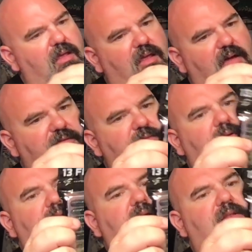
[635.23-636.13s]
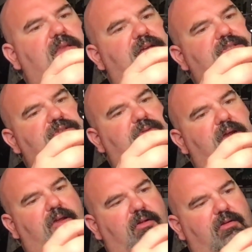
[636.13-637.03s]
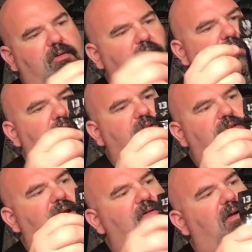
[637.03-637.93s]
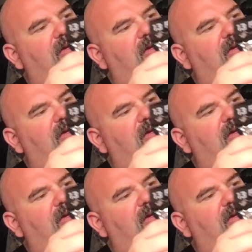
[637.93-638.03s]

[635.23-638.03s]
If you're throwing it like a Texas rig, you'll drag it around, and